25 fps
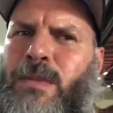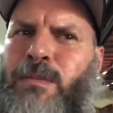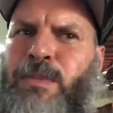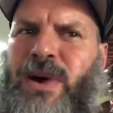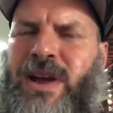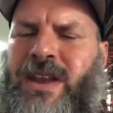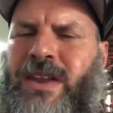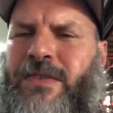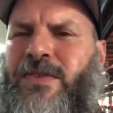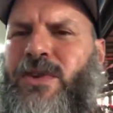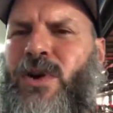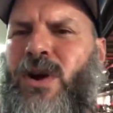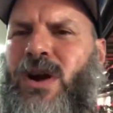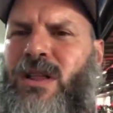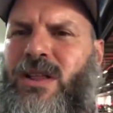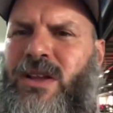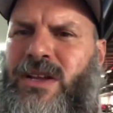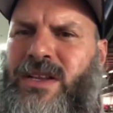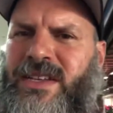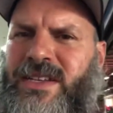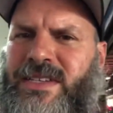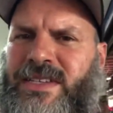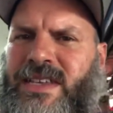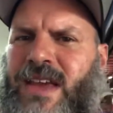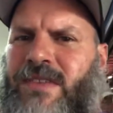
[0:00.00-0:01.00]
But if you are
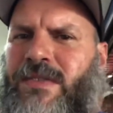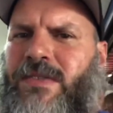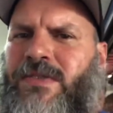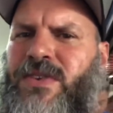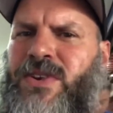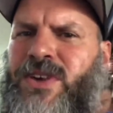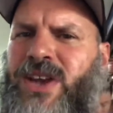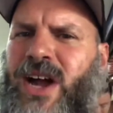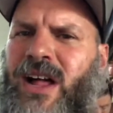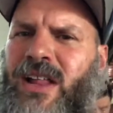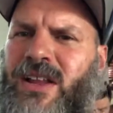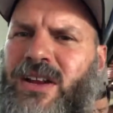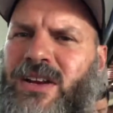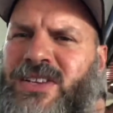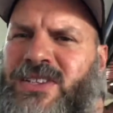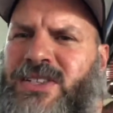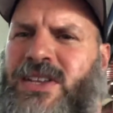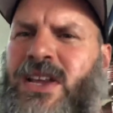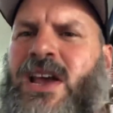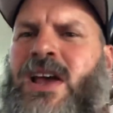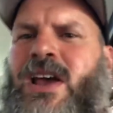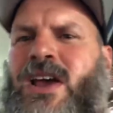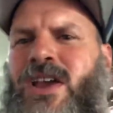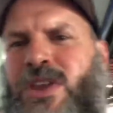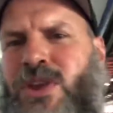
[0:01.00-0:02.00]
looking to save a few dollars,
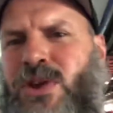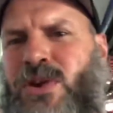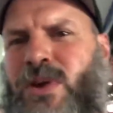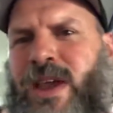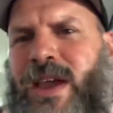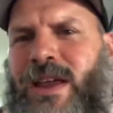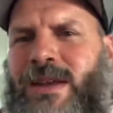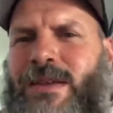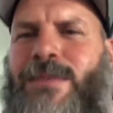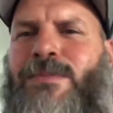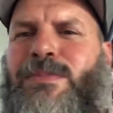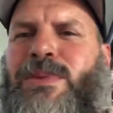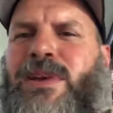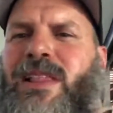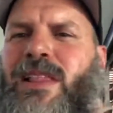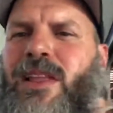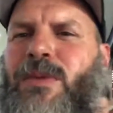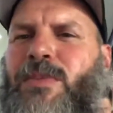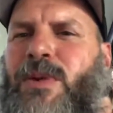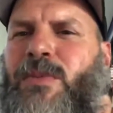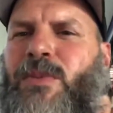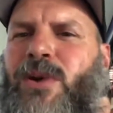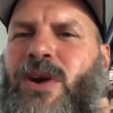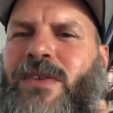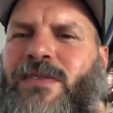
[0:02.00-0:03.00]
you can be a
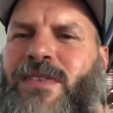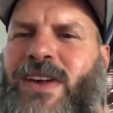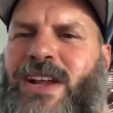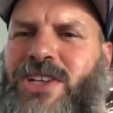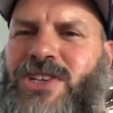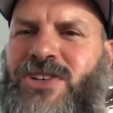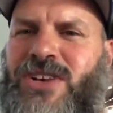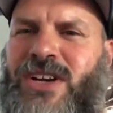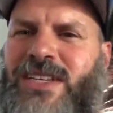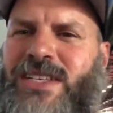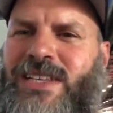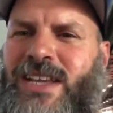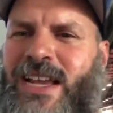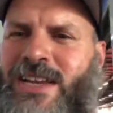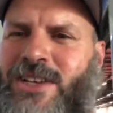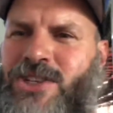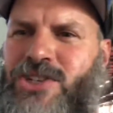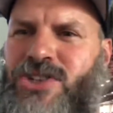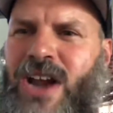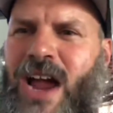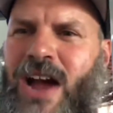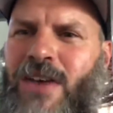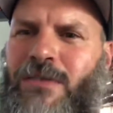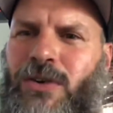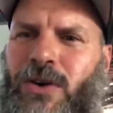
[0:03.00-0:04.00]
little bit more adventurous and
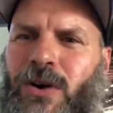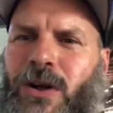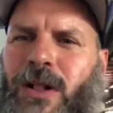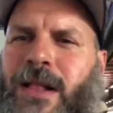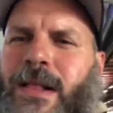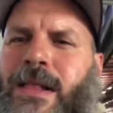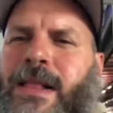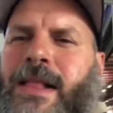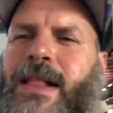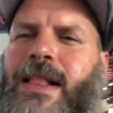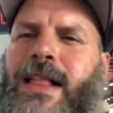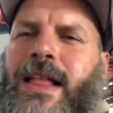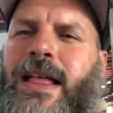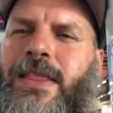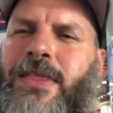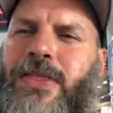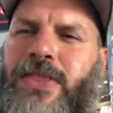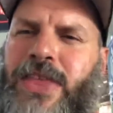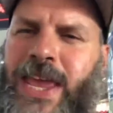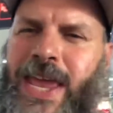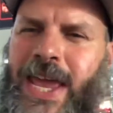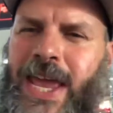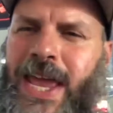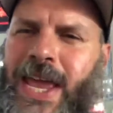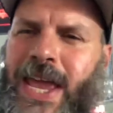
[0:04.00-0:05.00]
travel
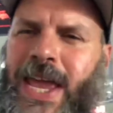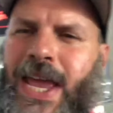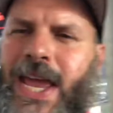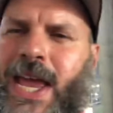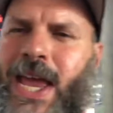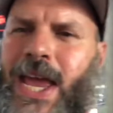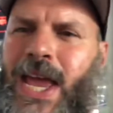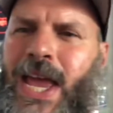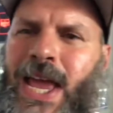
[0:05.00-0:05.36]
the